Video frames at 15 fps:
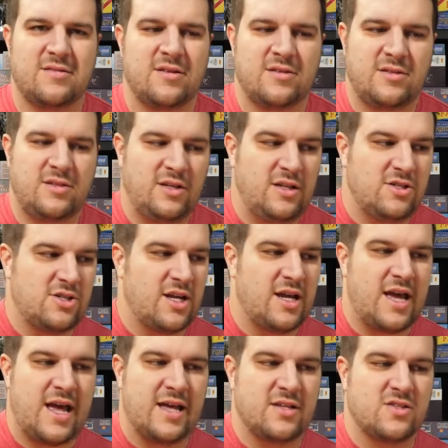the DJ
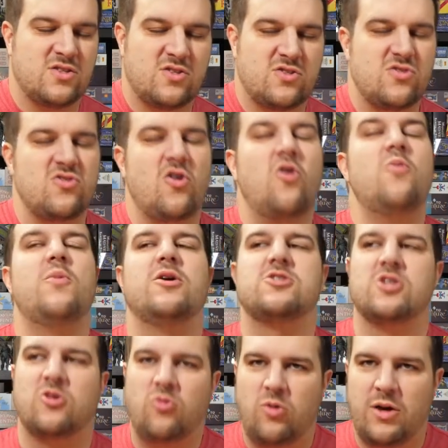has so much
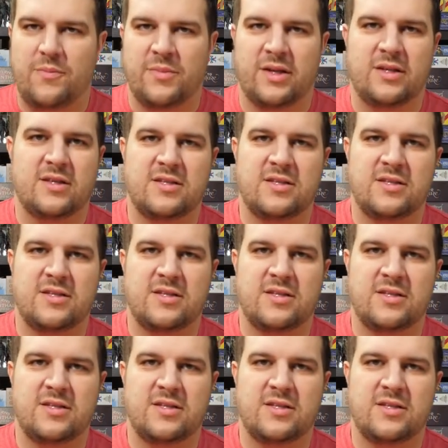equipment,